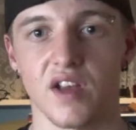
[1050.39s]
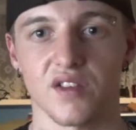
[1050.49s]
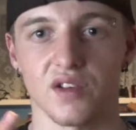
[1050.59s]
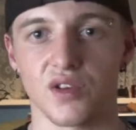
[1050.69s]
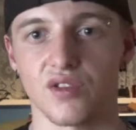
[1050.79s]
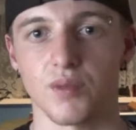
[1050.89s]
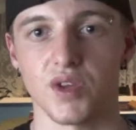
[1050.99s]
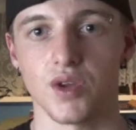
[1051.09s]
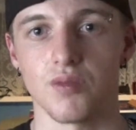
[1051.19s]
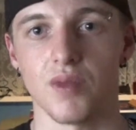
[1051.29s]
as I know some of
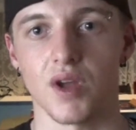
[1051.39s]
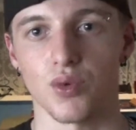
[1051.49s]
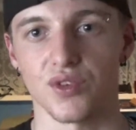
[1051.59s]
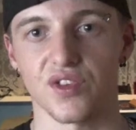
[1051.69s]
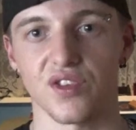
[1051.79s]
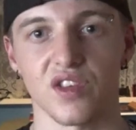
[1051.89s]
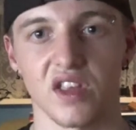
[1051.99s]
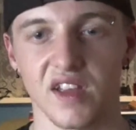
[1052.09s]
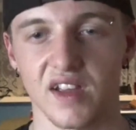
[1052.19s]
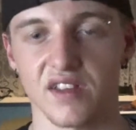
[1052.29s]
you may want to see
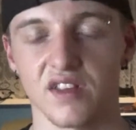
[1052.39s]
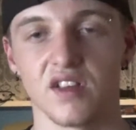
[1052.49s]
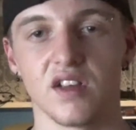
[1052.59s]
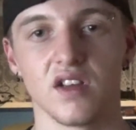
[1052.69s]
that.